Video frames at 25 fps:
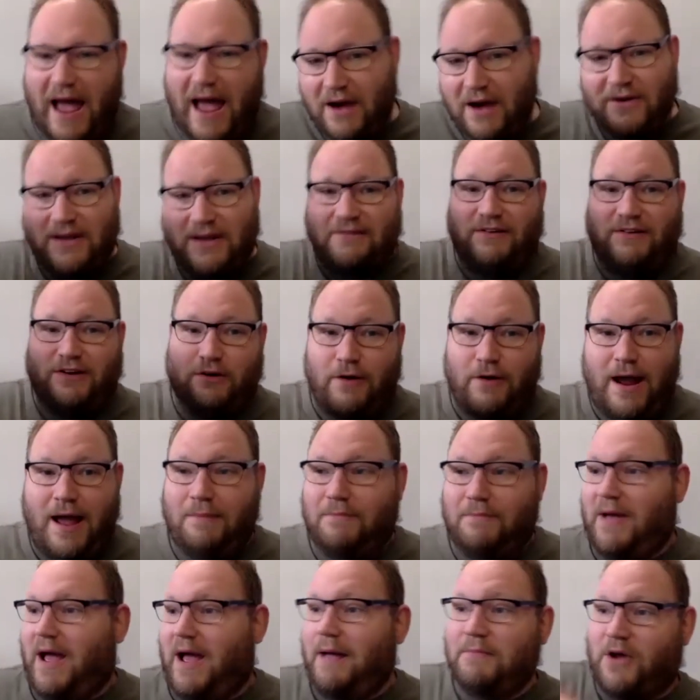I don't give a
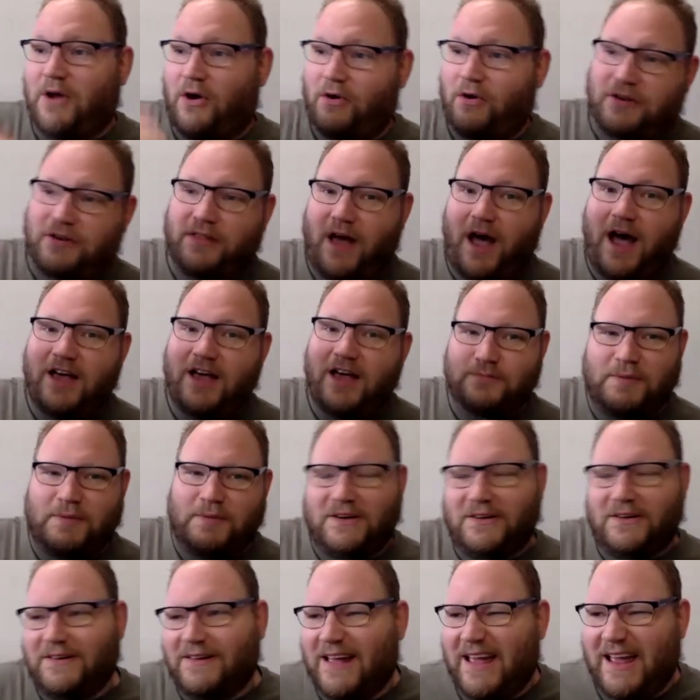crap, I'm going to the
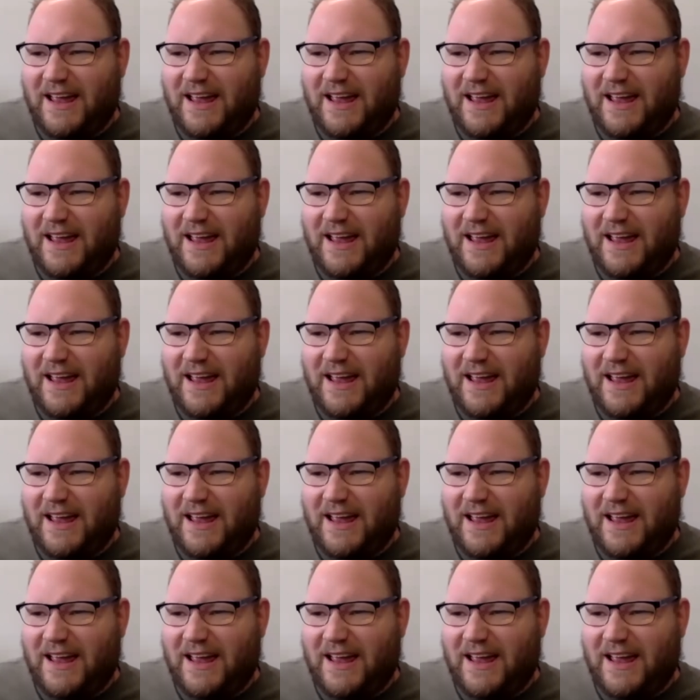hospital.